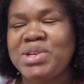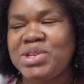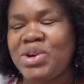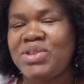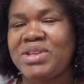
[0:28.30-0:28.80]

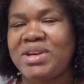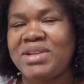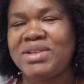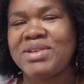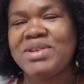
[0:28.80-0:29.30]
Shonda,
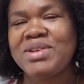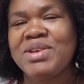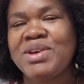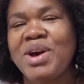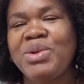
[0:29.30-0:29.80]

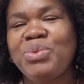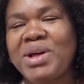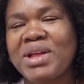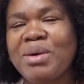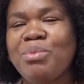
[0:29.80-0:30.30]
and
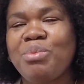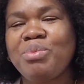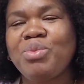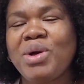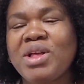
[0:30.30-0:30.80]
welcome.
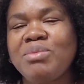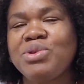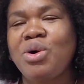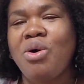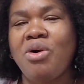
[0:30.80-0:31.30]
Welcome to
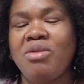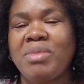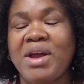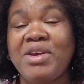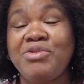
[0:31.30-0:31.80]
all
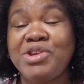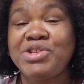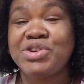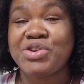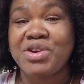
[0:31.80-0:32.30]
my
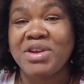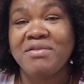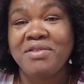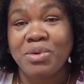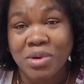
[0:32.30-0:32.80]
returning
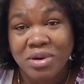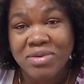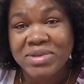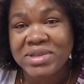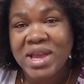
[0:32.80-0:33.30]

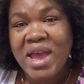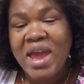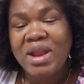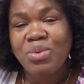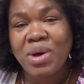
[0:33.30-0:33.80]
viewers,
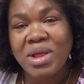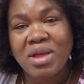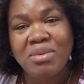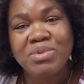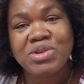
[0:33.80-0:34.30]
and
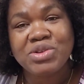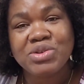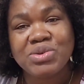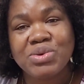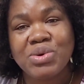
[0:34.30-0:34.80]
welcome
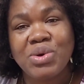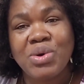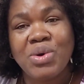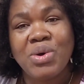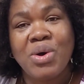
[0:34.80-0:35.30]
to
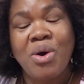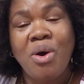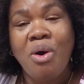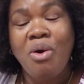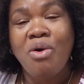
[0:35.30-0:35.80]

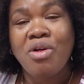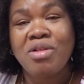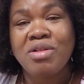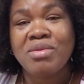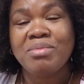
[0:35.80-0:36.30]
all
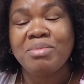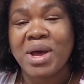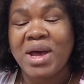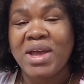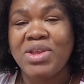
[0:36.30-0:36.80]

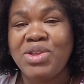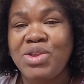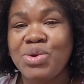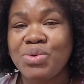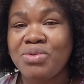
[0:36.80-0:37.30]
my
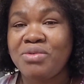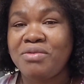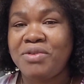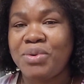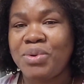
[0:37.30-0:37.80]
new
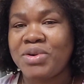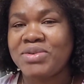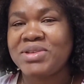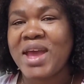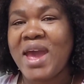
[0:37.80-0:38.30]

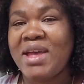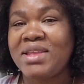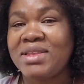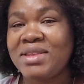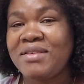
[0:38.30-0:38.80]
viewers
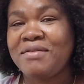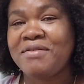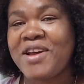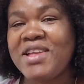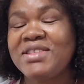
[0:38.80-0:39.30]
and
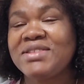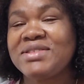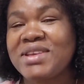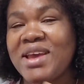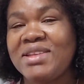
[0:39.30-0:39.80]

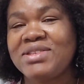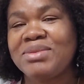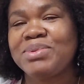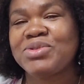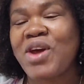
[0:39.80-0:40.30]
friends and
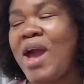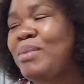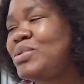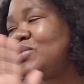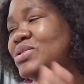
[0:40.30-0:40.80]

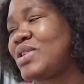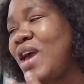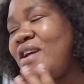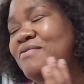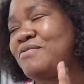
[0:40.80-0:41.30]
subscribers and
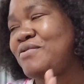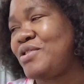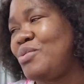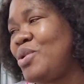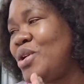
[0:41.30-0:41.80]

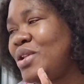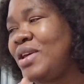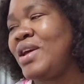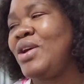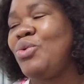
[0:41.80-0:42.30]
everyone.
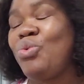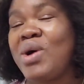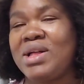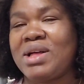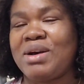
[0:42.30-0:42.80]

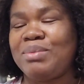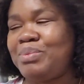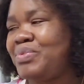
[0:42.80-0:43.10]
Welcome.